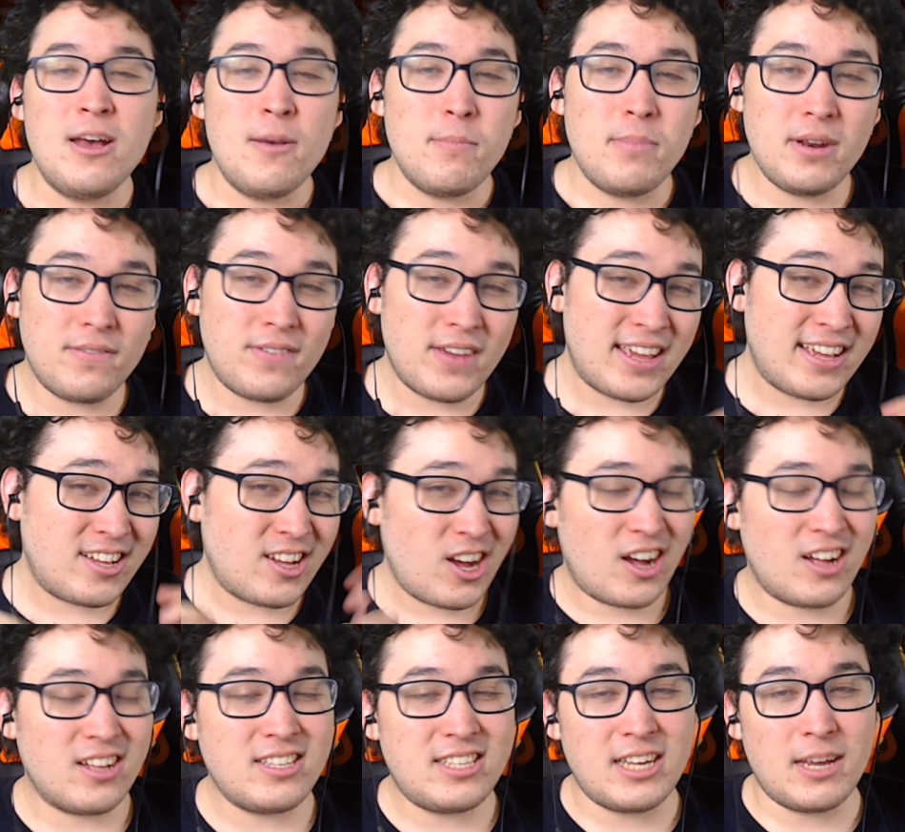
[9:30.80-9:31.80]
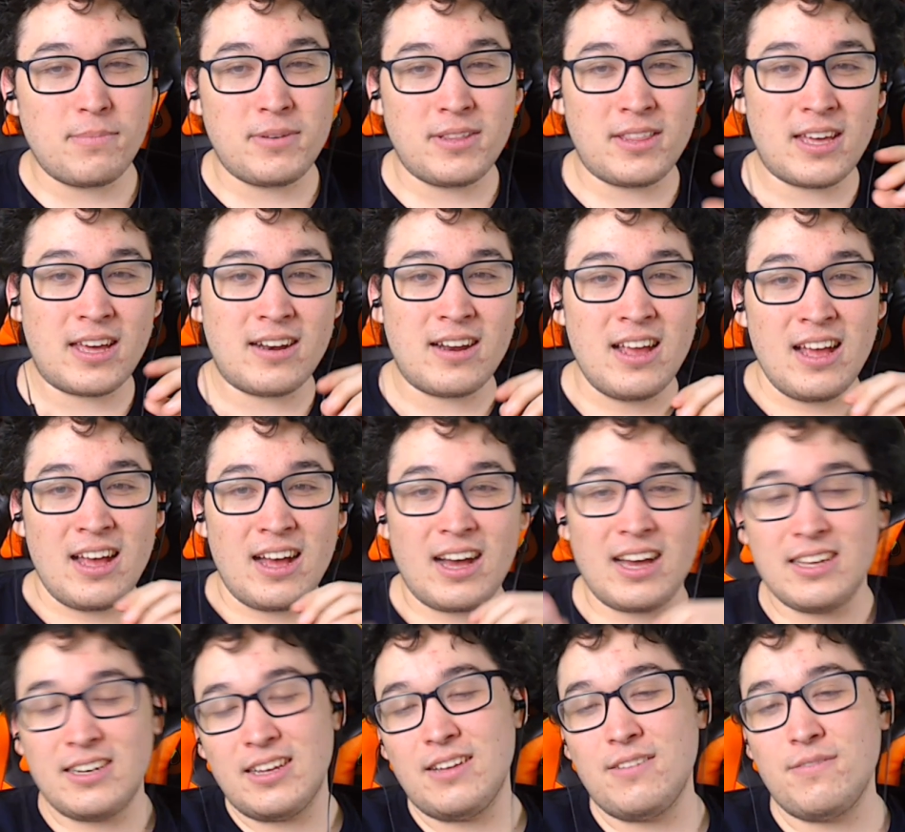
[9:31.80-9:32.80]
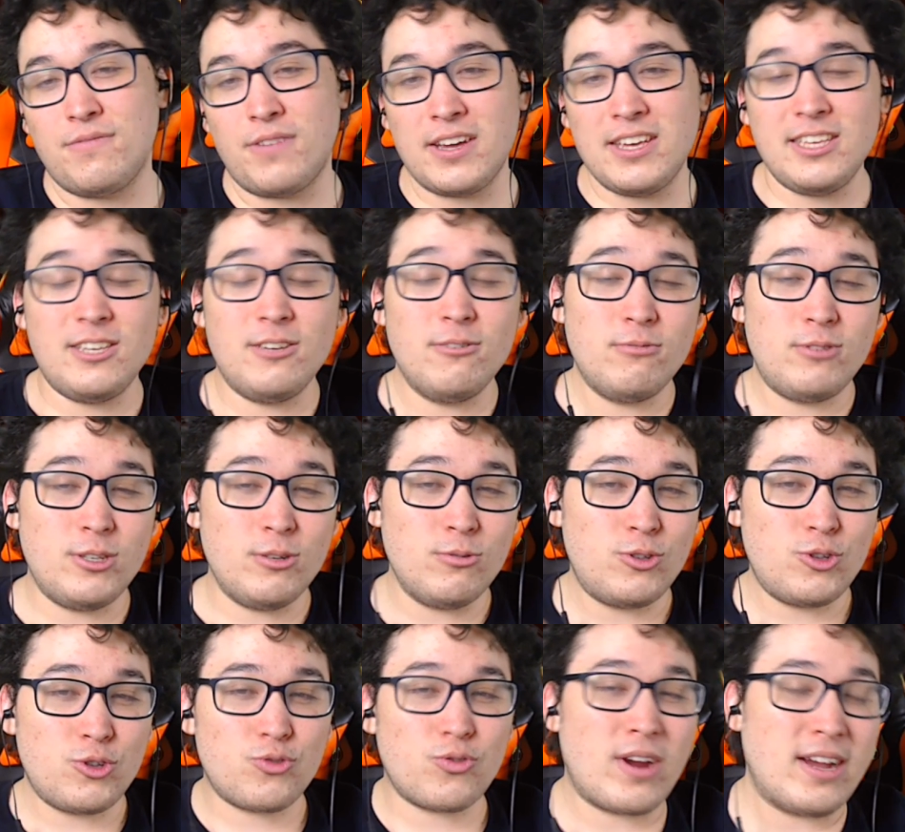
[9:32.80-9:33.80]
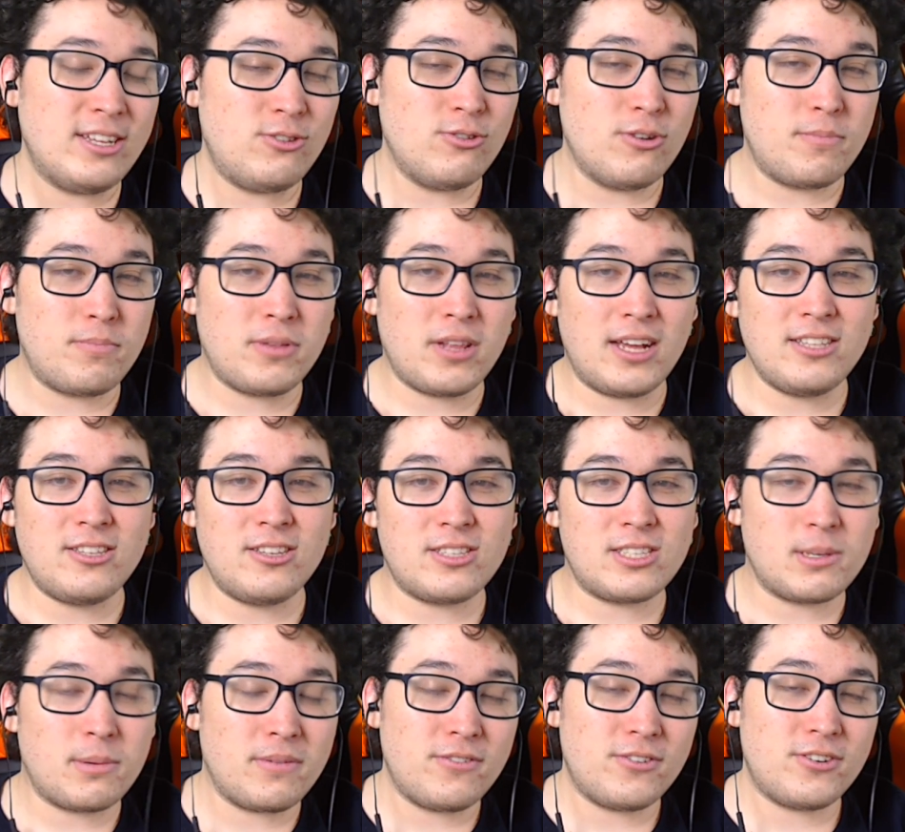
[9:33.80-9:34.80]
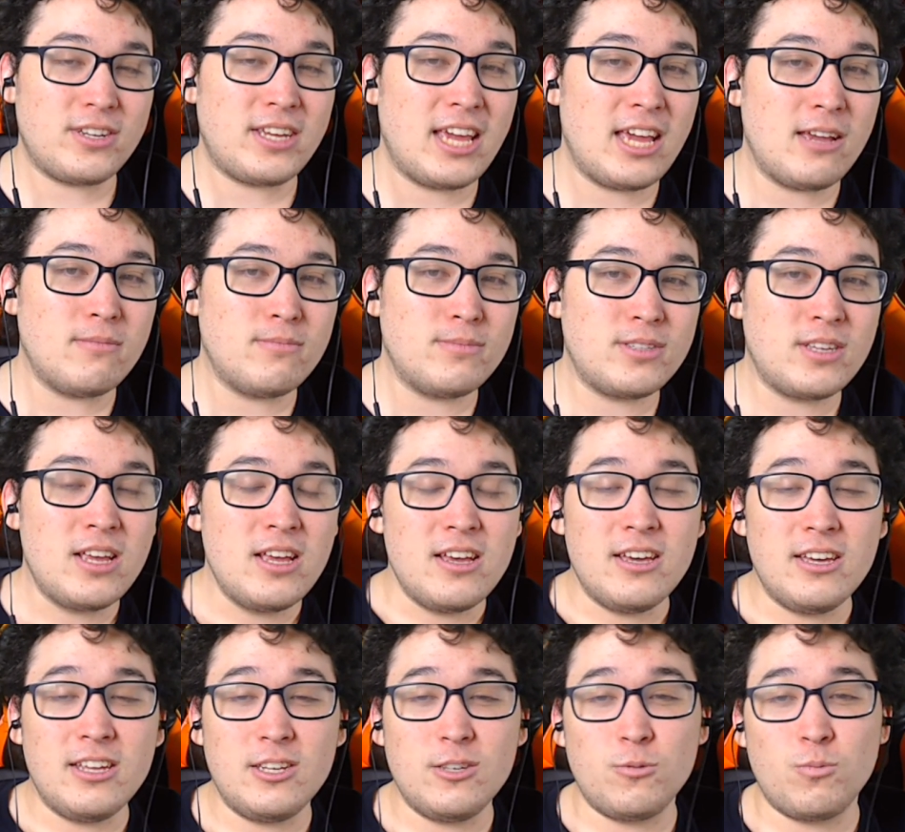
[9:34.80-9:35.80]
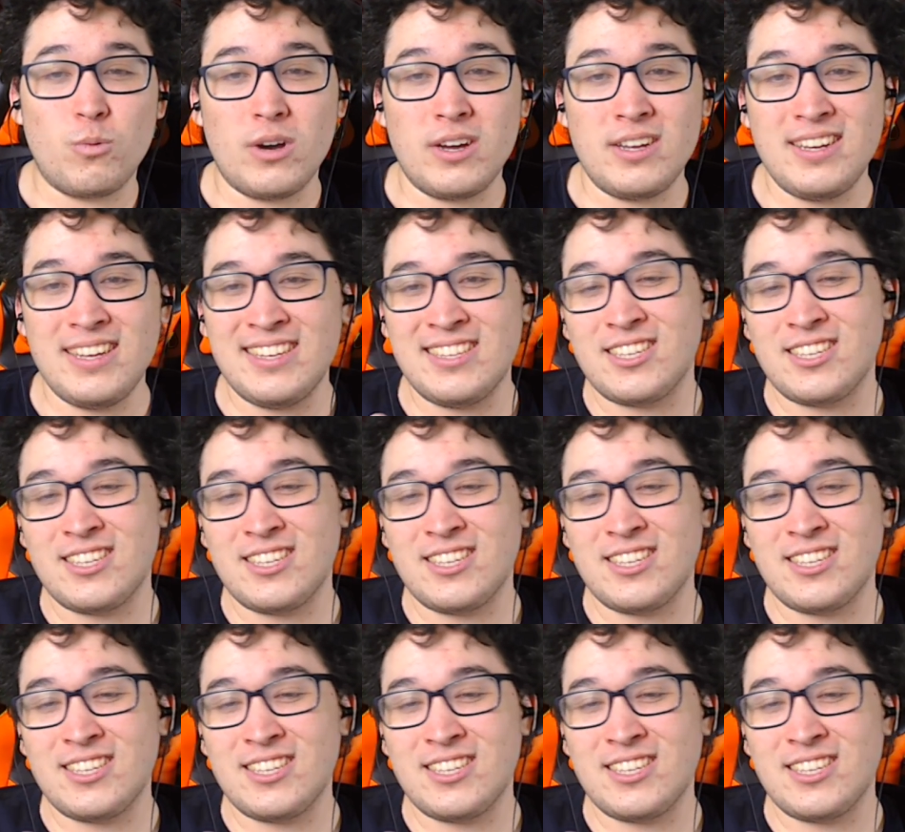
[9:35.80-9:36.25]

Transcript: bit of a concept that I'd invite you to try to apply to some of your games. It is what is